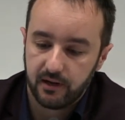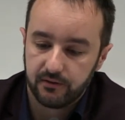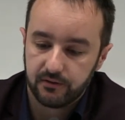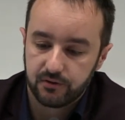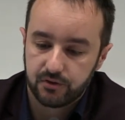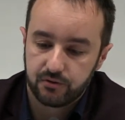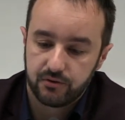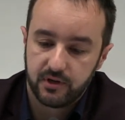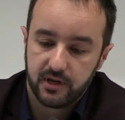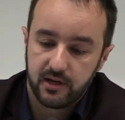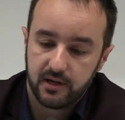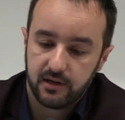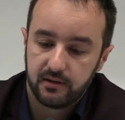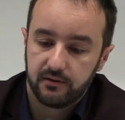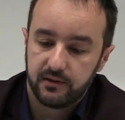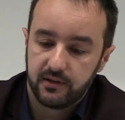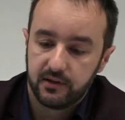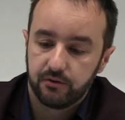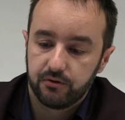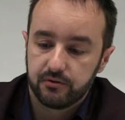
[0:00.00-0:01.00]
And
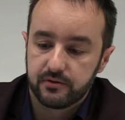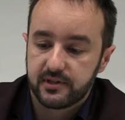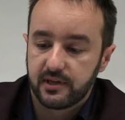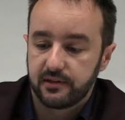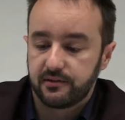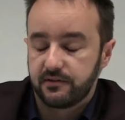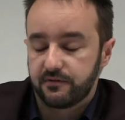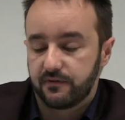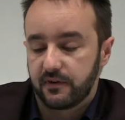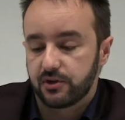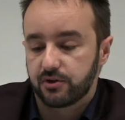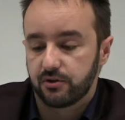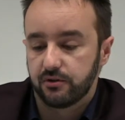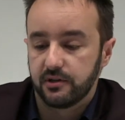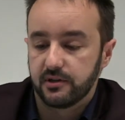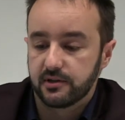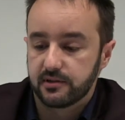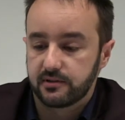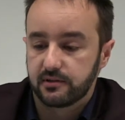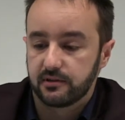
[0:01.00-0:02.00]
today, the audience
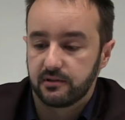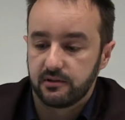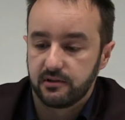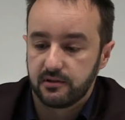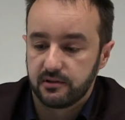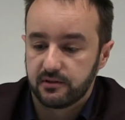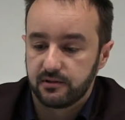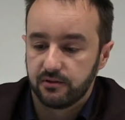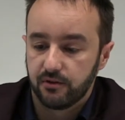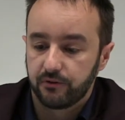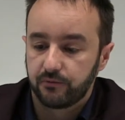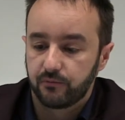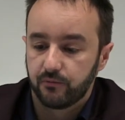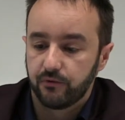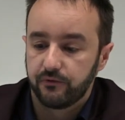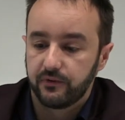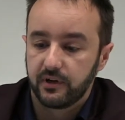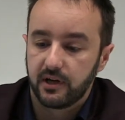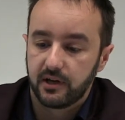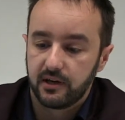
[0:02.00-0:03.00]
satisfaction is
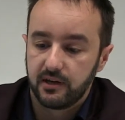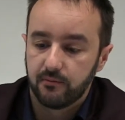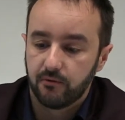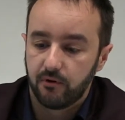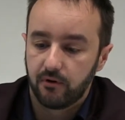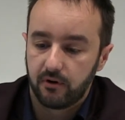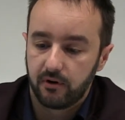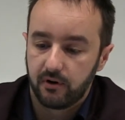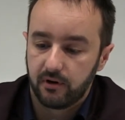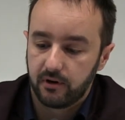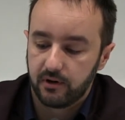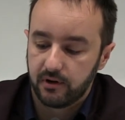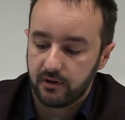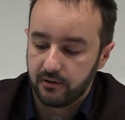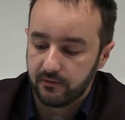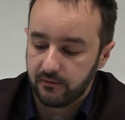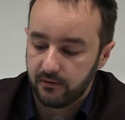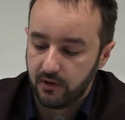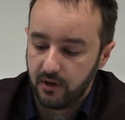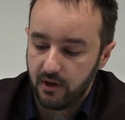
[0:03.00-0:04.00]
not moving anymore
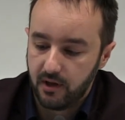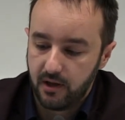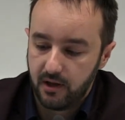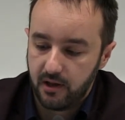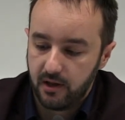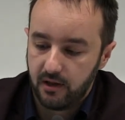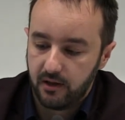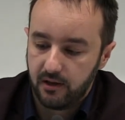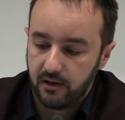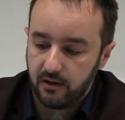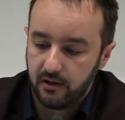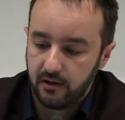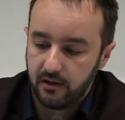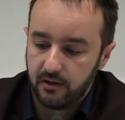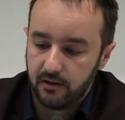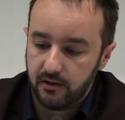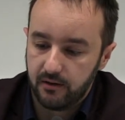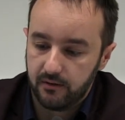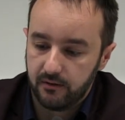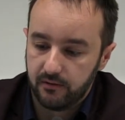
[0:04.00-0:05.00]

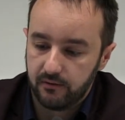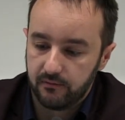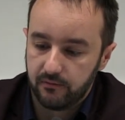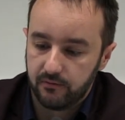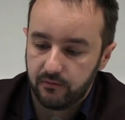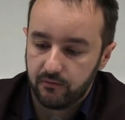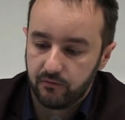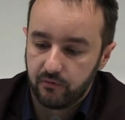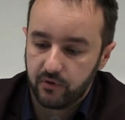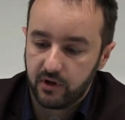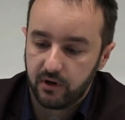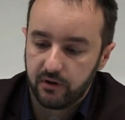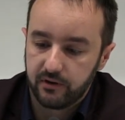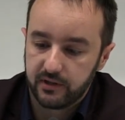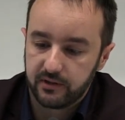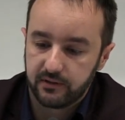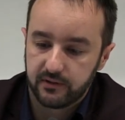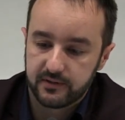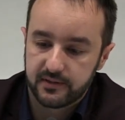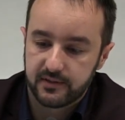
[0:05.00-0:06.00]

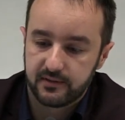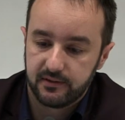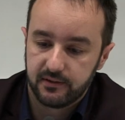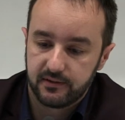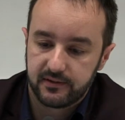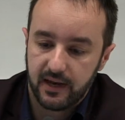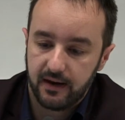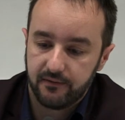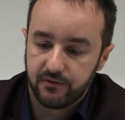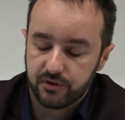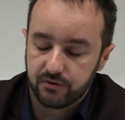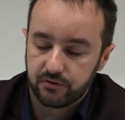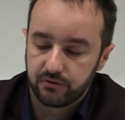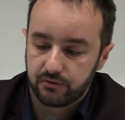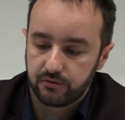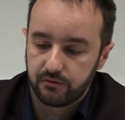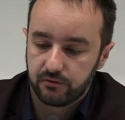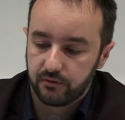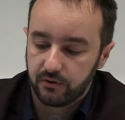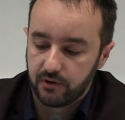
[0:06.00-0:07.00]
regarding the
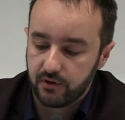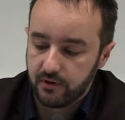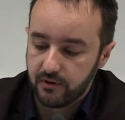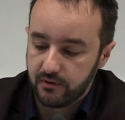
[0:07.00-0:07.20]
television